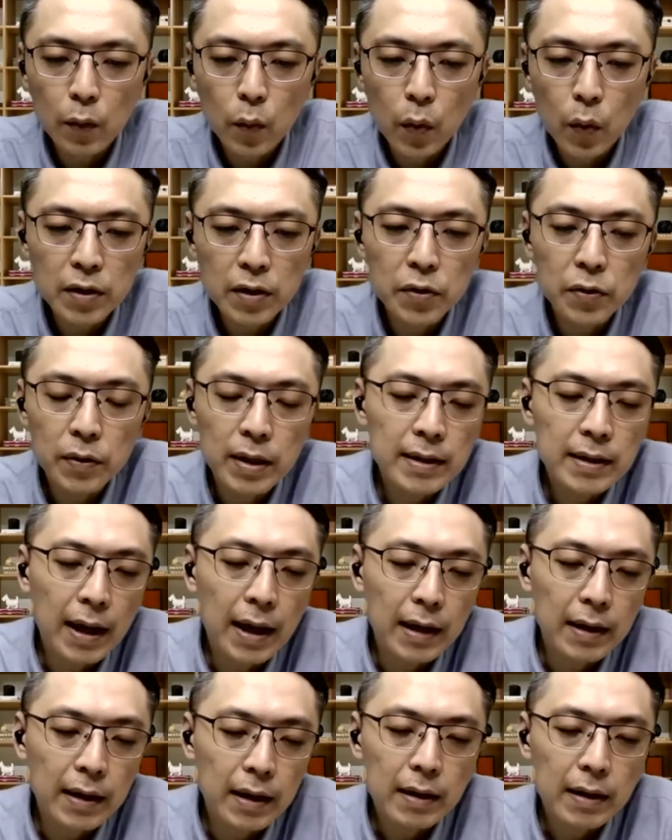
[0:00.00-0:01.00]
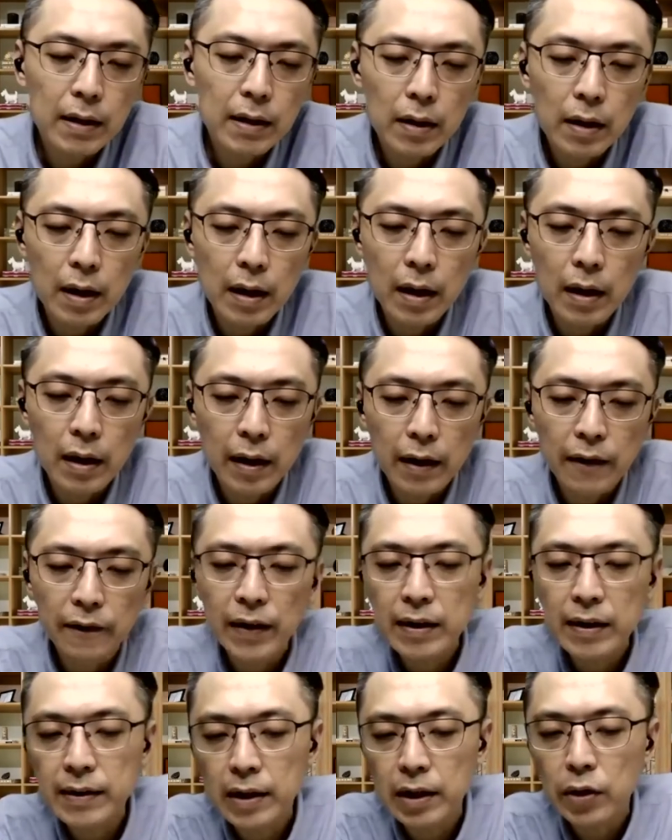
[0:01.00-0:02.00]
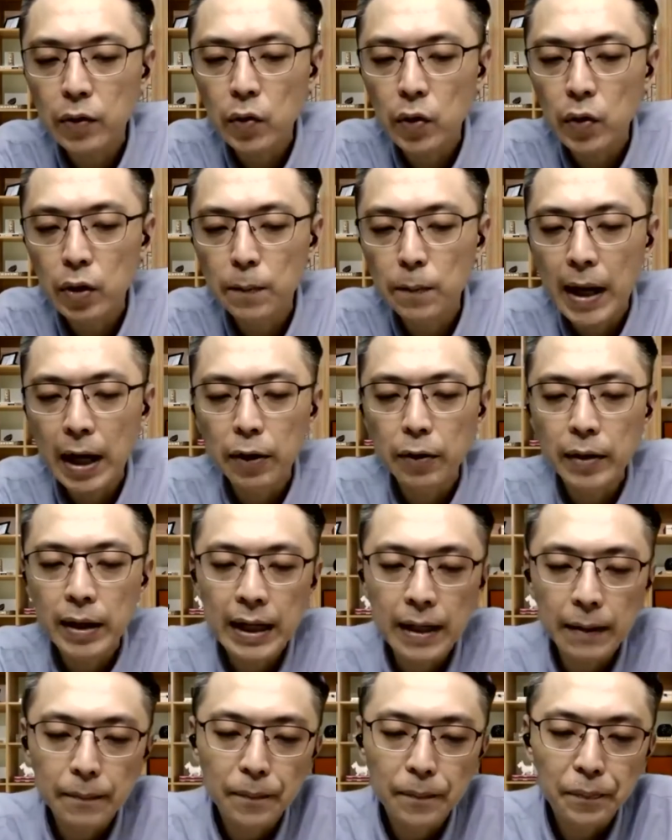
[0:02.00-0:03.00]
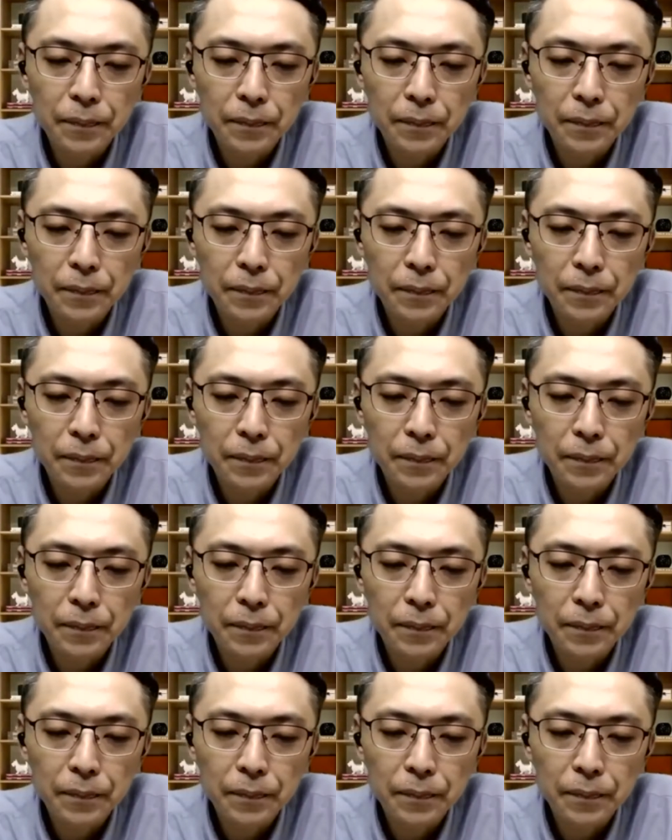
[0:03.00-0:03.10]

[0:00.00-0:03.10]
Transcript: once you decided, if let's say you were to buy to keep,